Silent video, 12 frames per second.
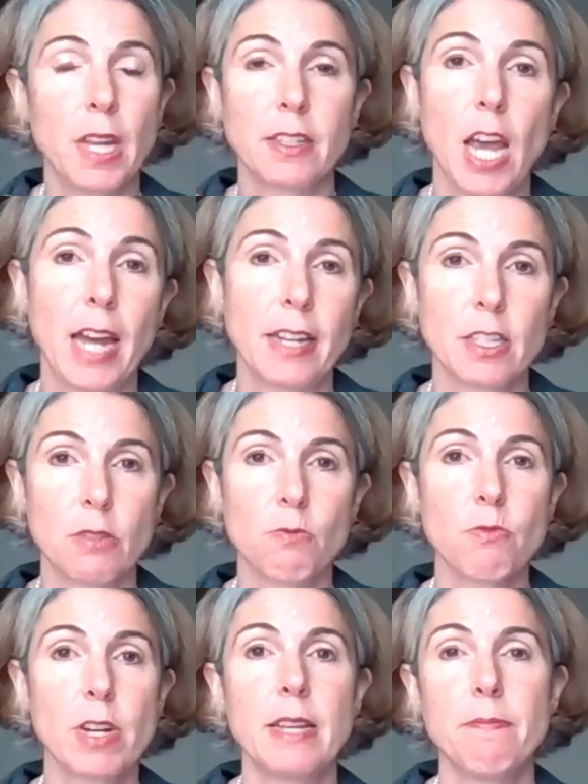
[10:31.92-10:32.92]
and to
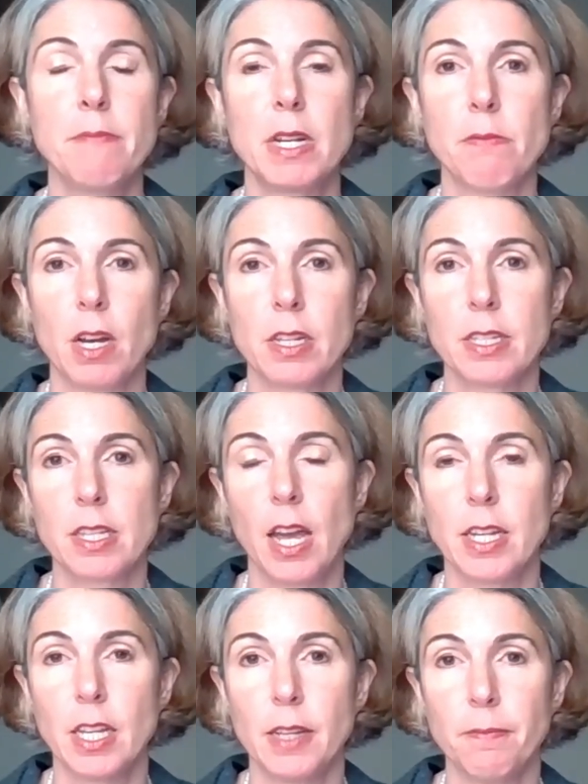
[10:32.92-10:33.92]
really minimize
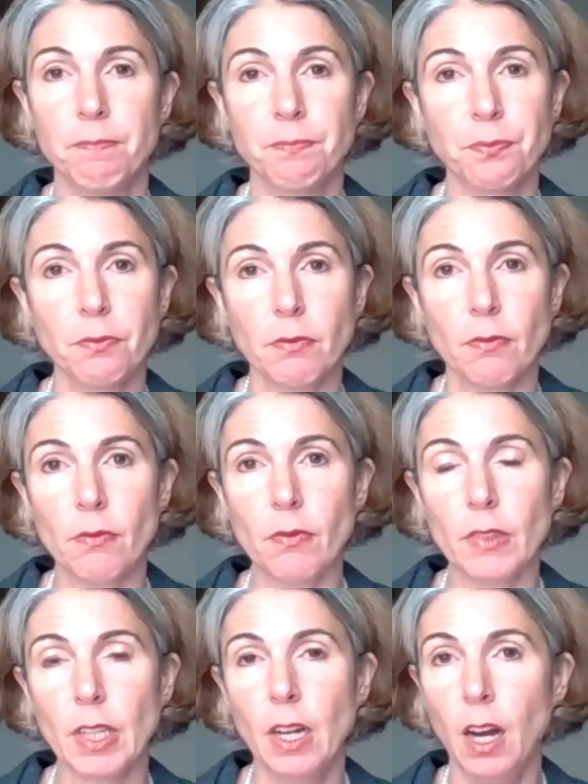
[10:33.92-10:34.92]
any
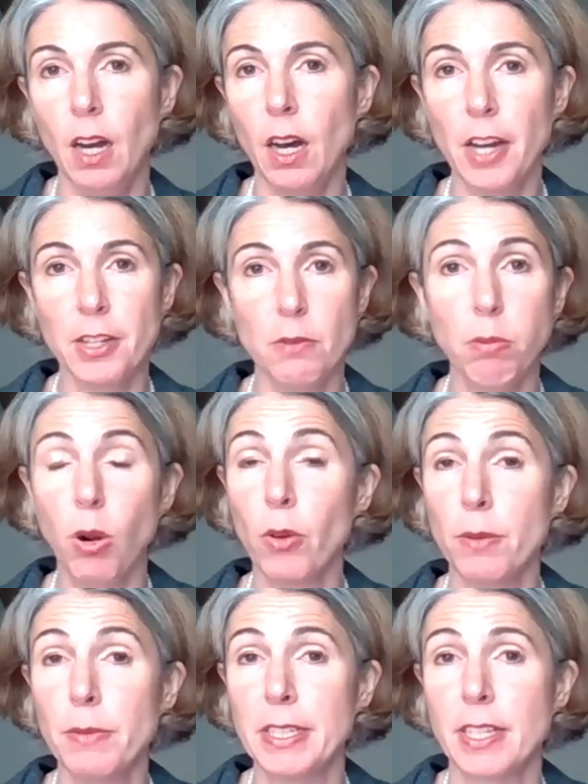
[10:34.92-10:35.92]

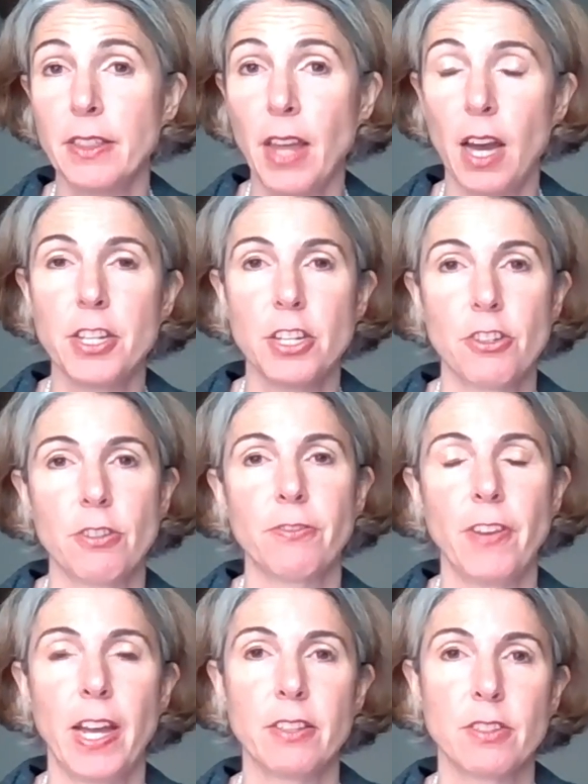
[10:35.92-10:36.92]
unemployment in that initial
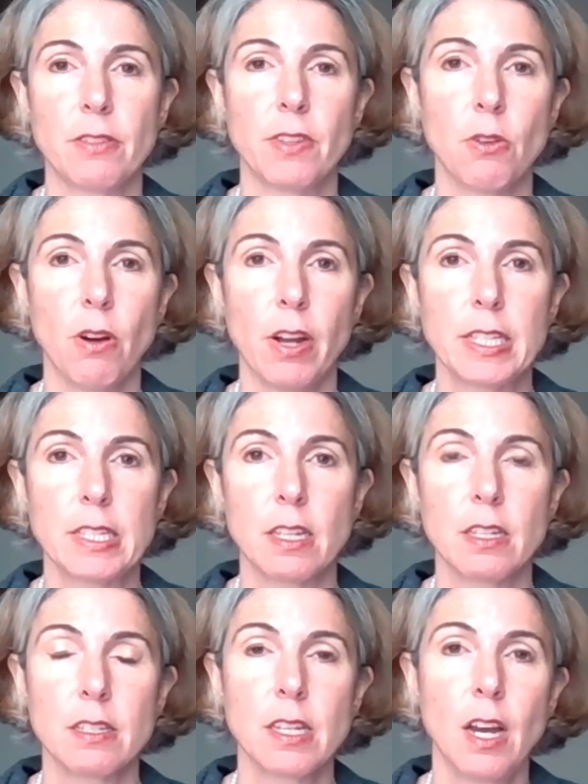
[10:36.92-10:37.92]
phase of the
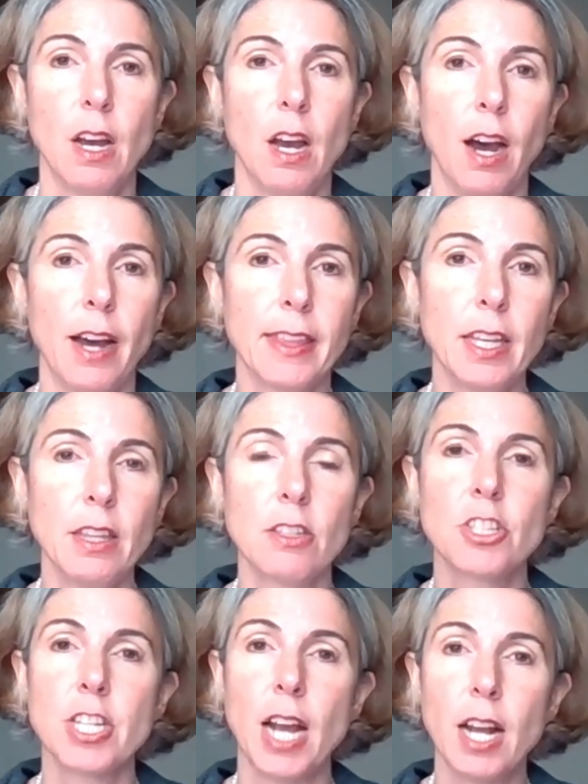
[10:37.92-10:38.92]
crisis. I think the
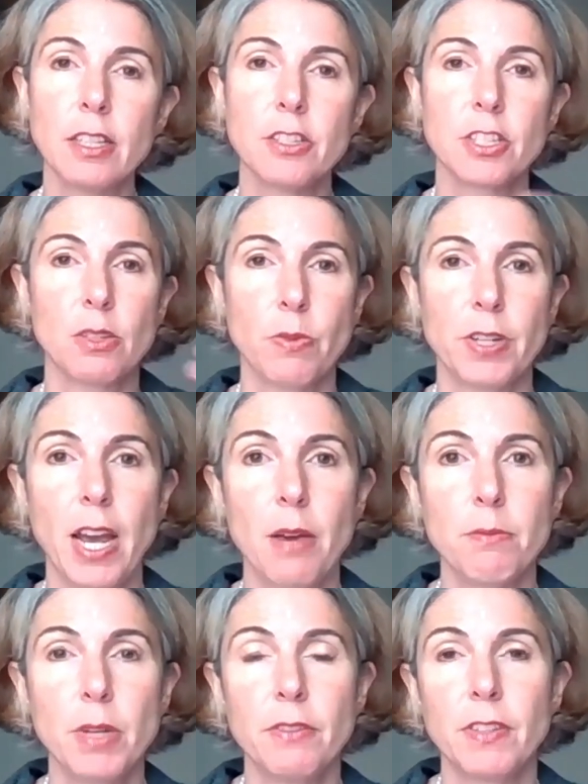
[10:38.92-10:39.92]
challenge is we're now
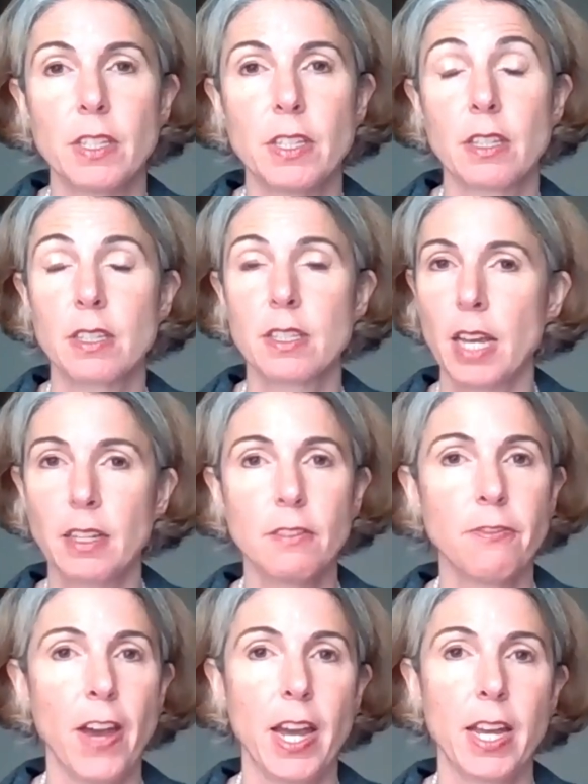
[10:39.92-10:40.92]
moving to the
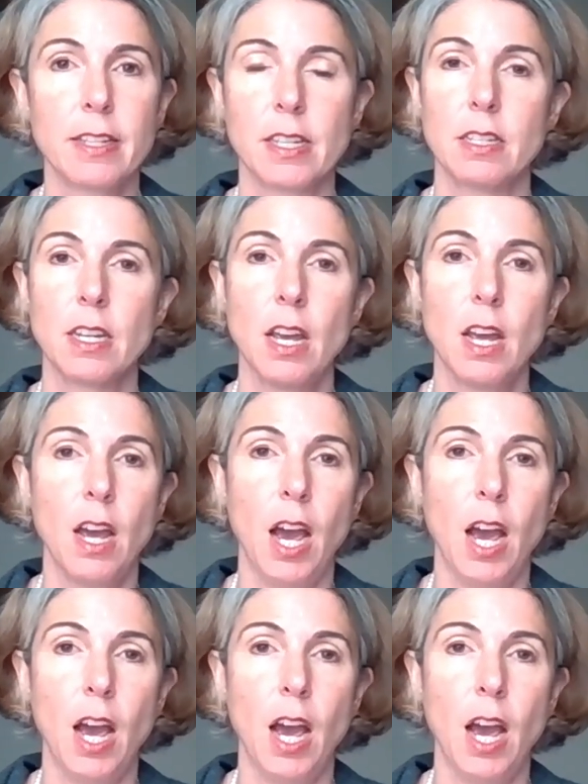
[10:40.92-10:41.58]
second phase and